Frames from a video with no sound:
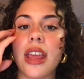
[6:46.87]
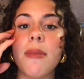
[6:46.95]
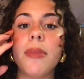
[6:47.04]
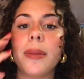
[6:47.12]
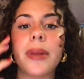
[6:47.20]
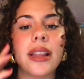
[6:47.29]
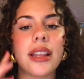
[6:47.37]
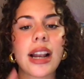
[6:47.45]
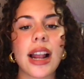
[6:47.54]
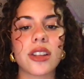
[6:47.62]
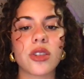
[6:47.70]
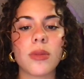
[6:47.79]
implement in the
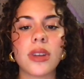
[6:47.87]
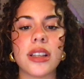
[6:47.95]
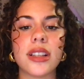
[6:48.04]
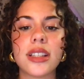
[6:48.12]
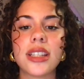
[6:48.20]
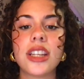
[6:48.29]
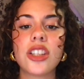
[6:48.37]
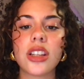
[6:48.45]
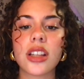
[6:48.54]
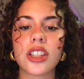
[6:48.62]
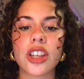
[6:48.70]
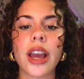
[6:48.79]
classroom is teaching
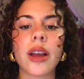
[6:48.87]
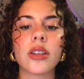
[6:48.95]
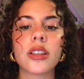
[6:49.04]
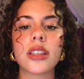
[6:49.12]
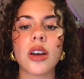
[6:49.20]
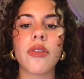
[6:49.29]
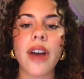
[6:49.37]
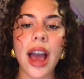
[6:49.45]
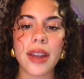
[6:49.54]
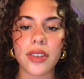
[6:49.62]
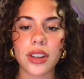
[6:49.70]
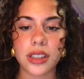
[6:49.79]
the child
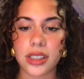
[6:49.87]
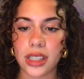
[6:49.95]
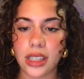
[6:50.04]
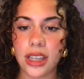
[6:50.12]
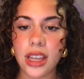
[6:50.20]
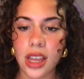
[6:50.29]
self-advocacy.